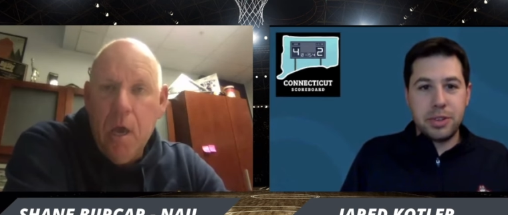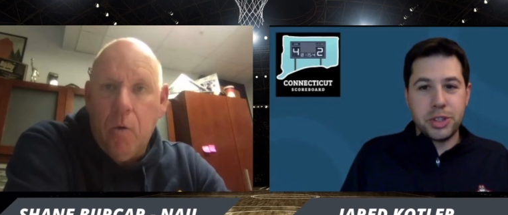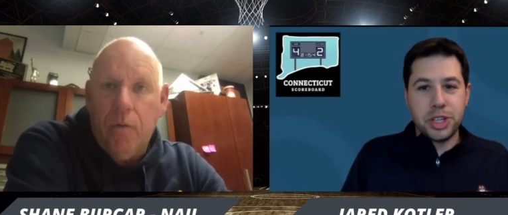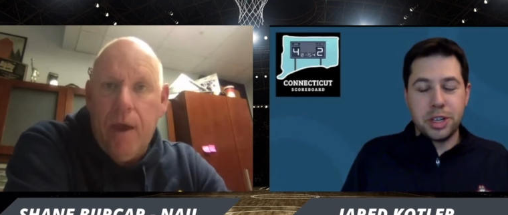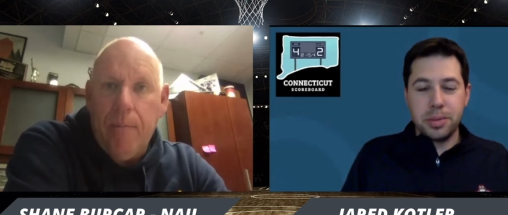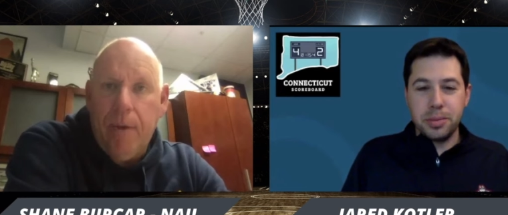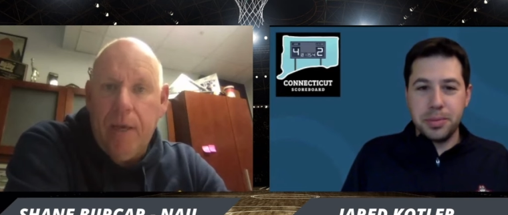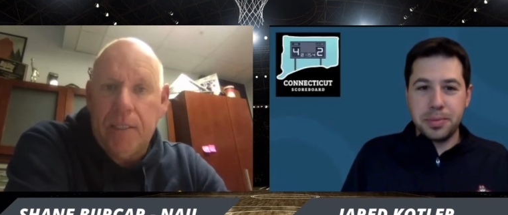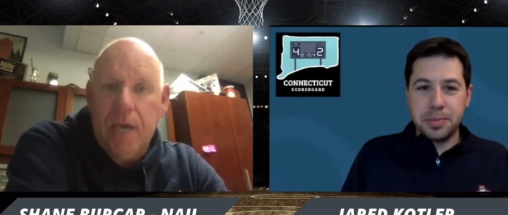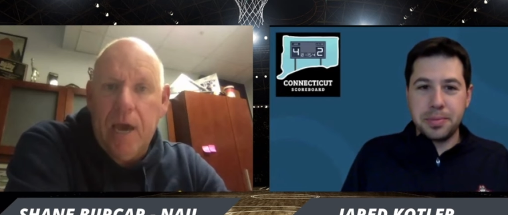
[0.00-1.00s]
Speaker 1: For sure. That
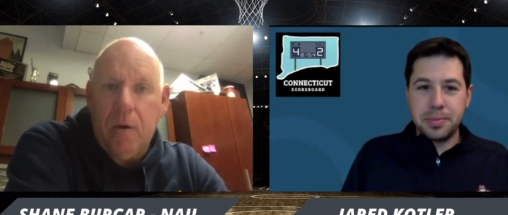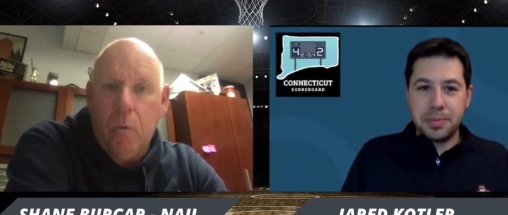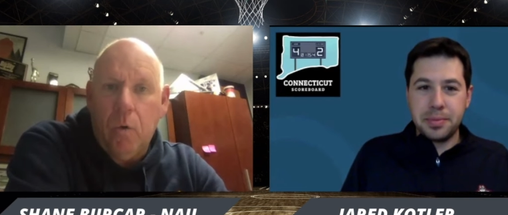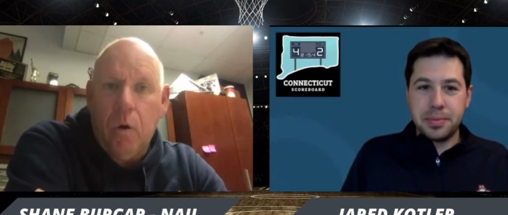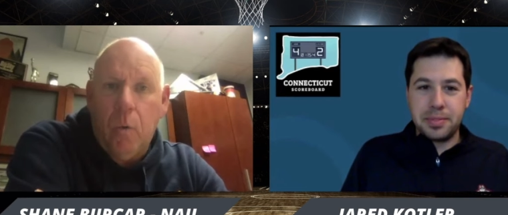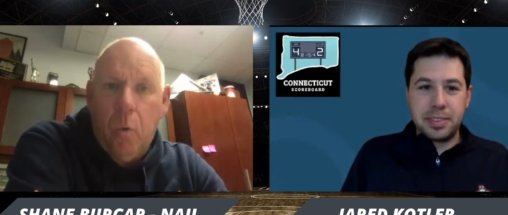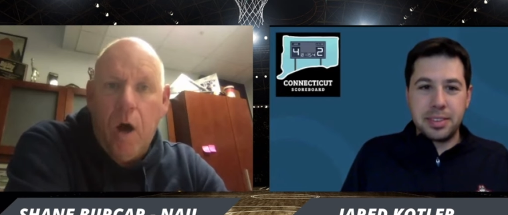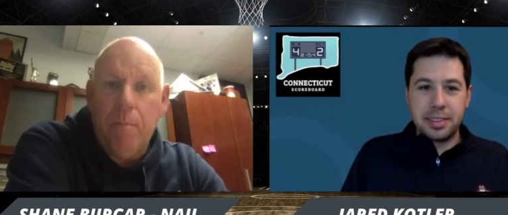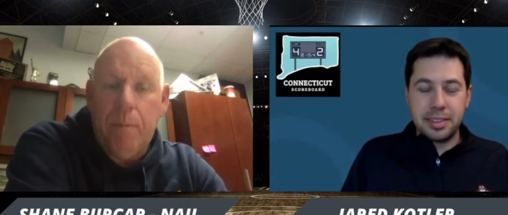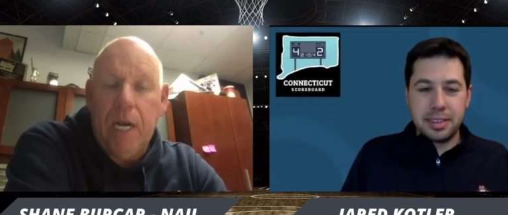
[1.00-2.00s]
being said, we're a
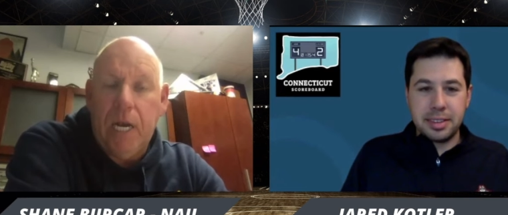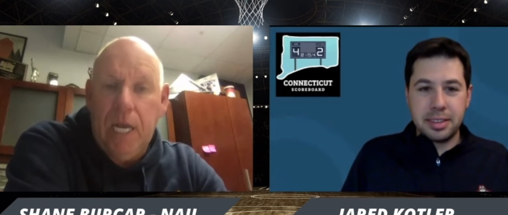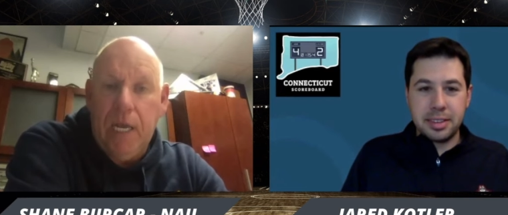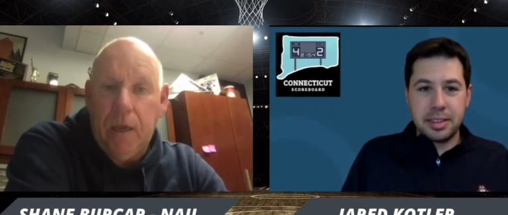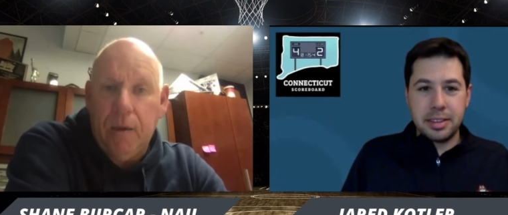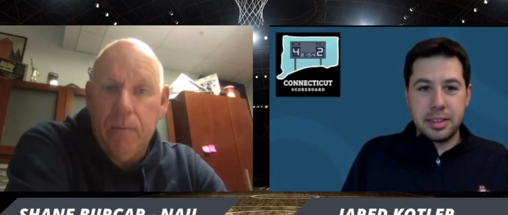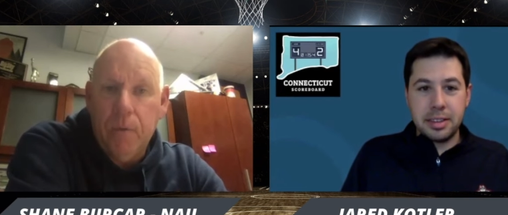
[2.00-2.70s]
one bid league.